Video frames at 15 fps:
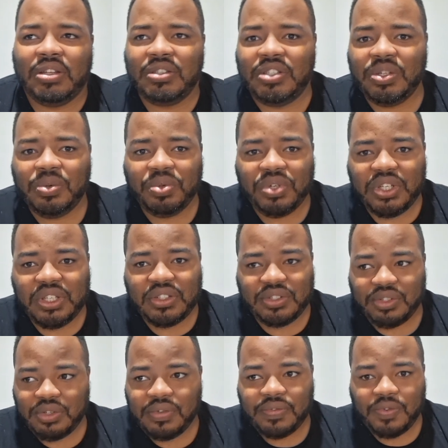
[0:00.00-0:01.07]
doing these
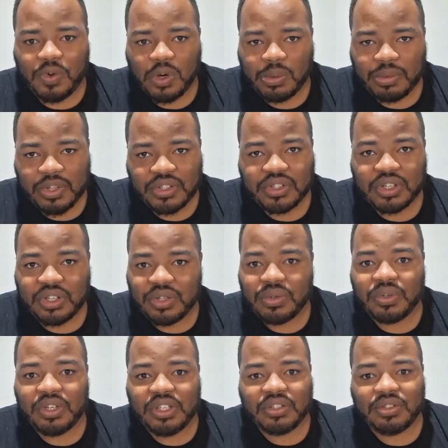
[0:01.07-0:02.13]
two formulas and
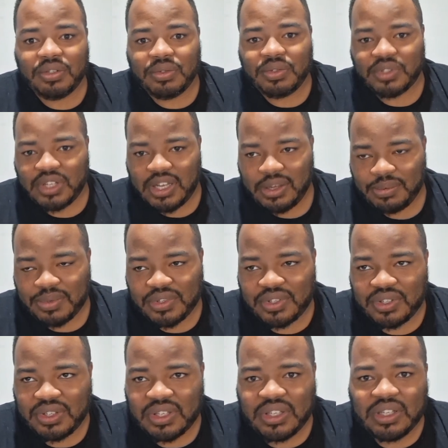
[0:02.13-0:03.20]
doing these two steps,